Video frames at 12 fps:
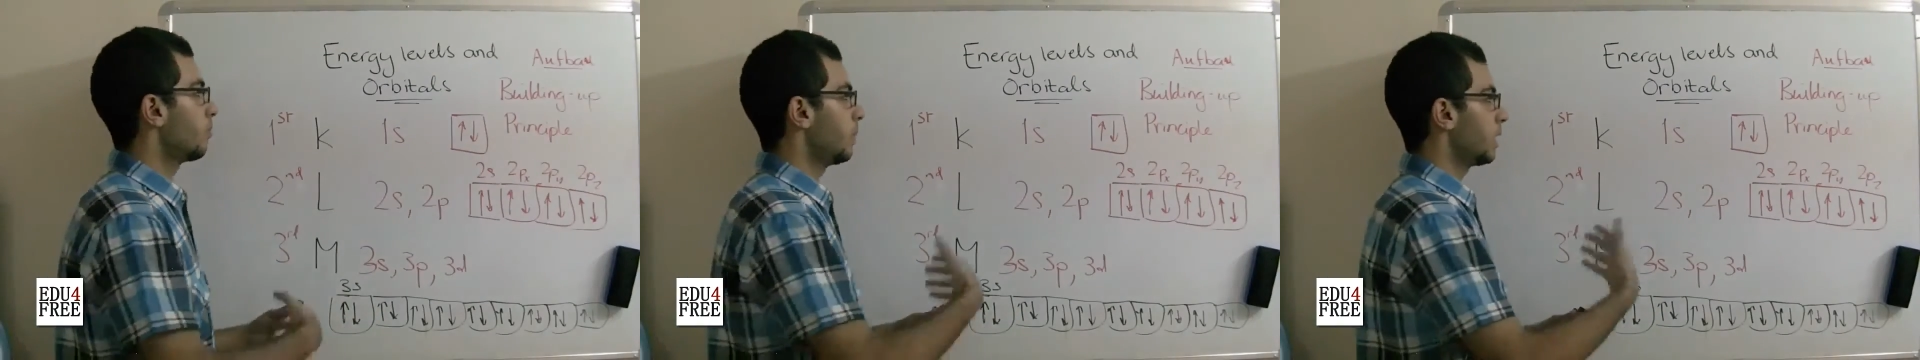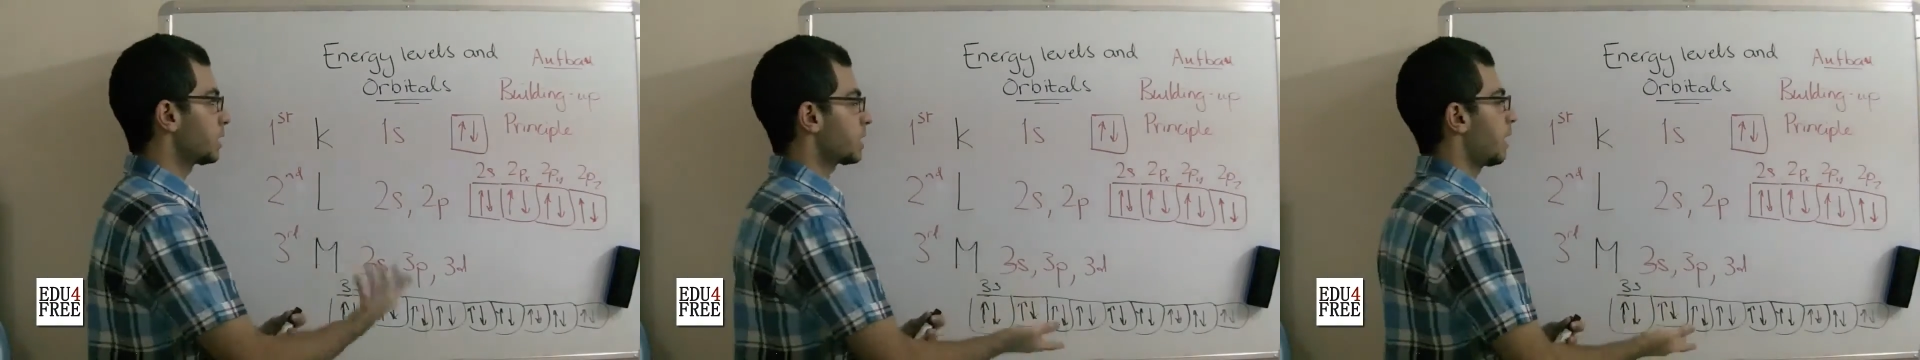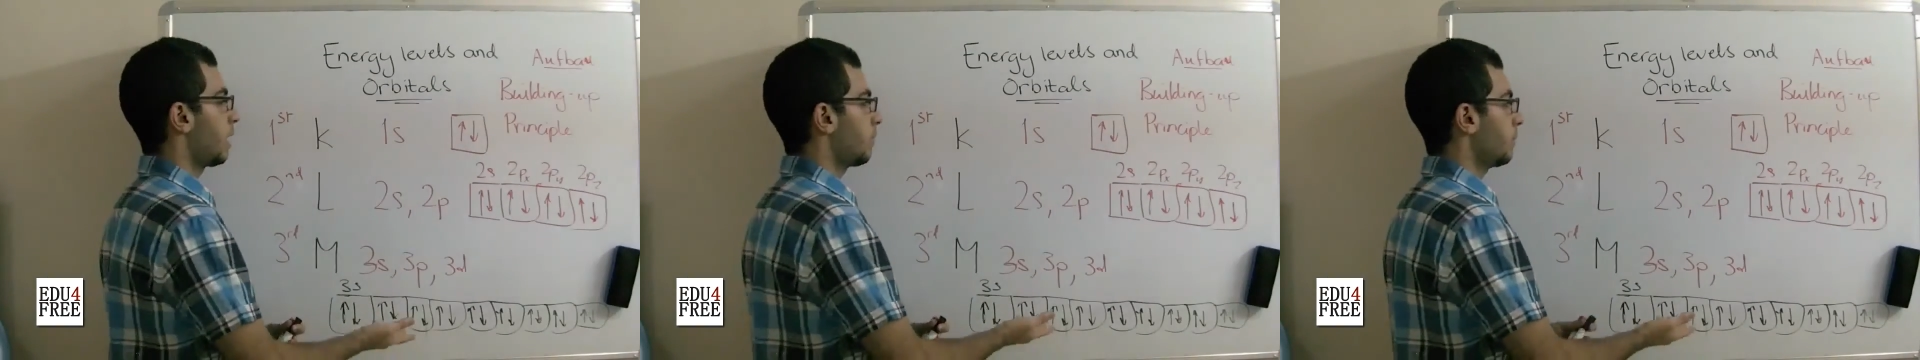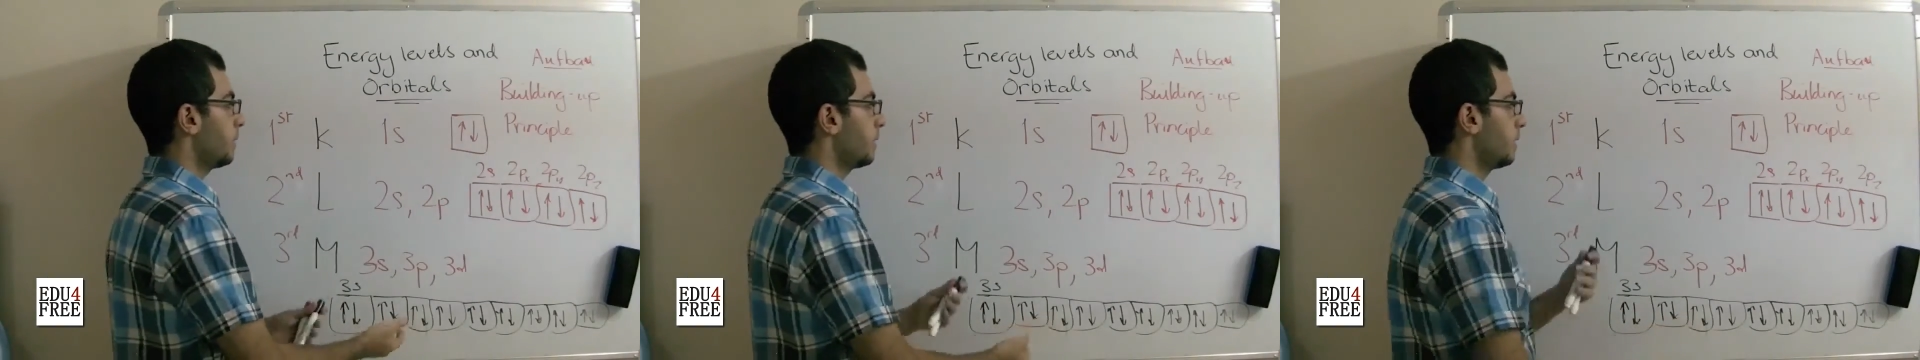build
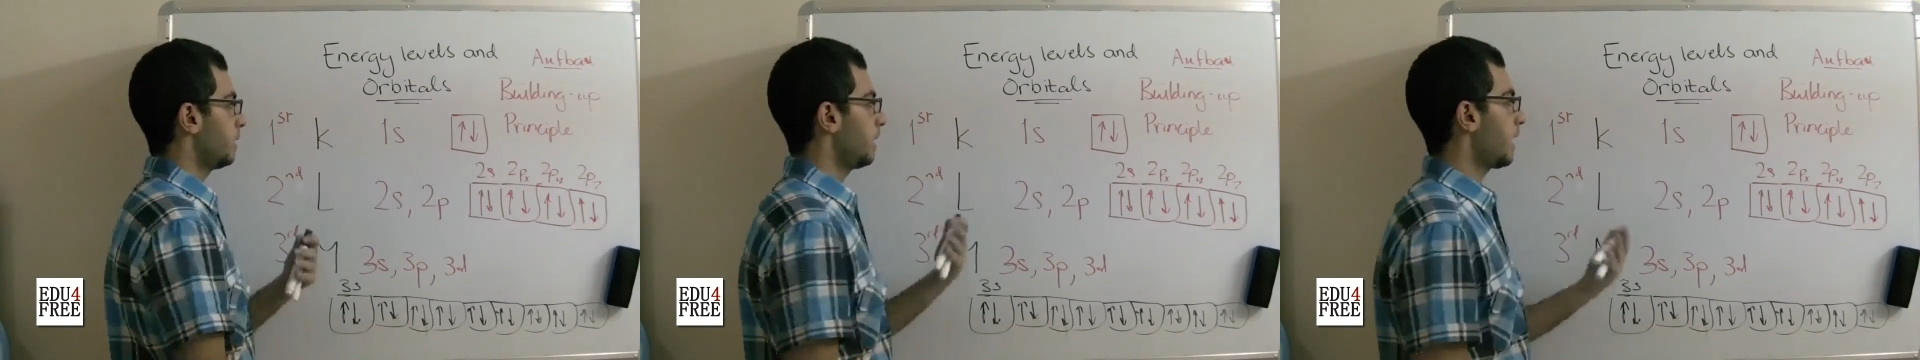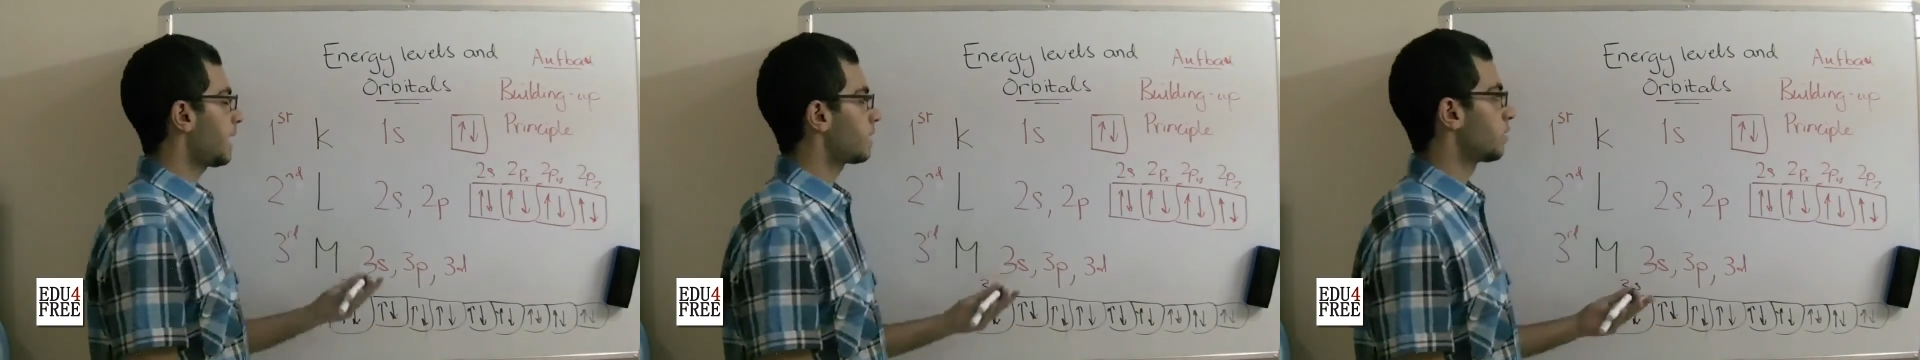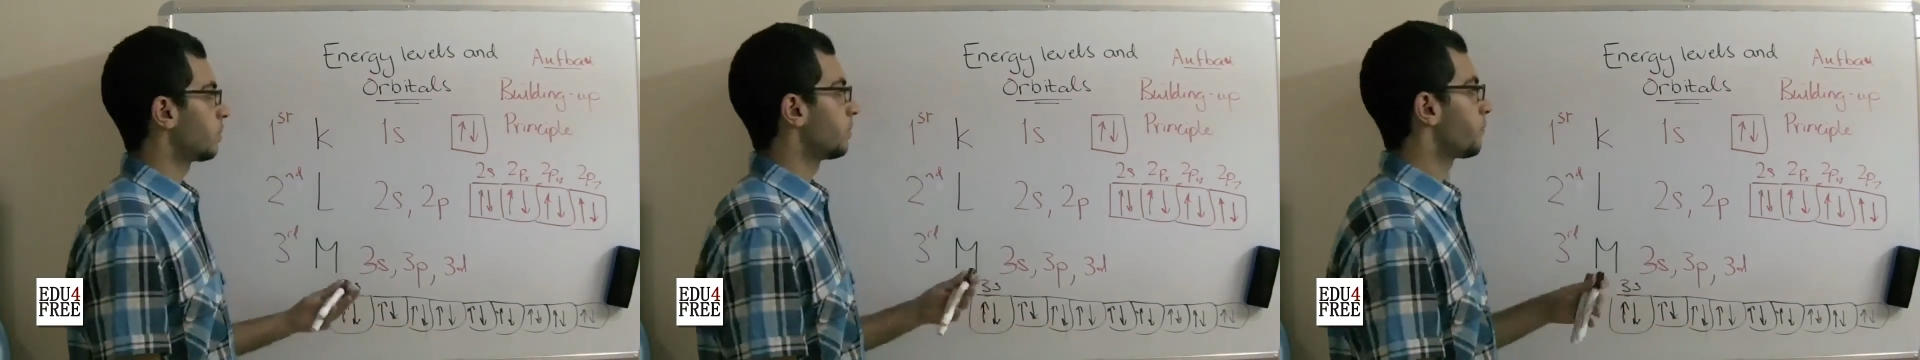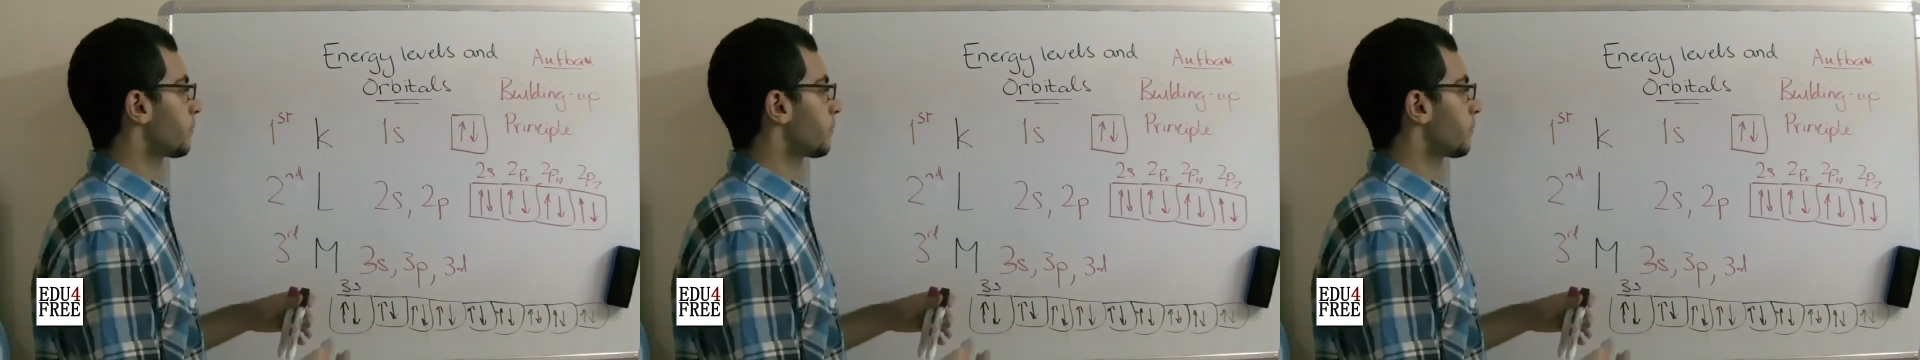up the atom,